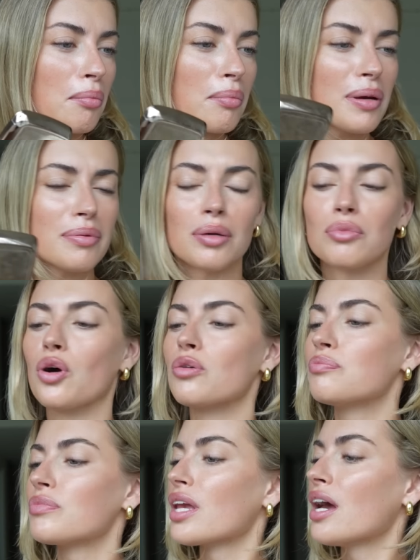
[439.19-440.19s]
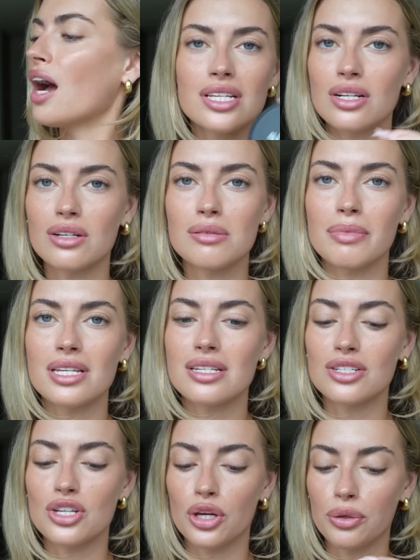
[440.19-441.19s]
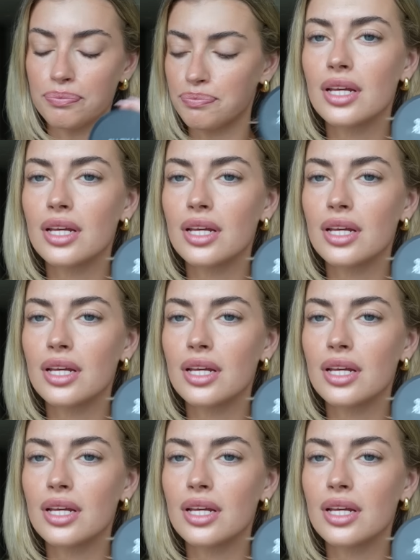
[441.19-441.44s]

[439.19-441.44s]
Maybe I'm wrong. This looks amazing too.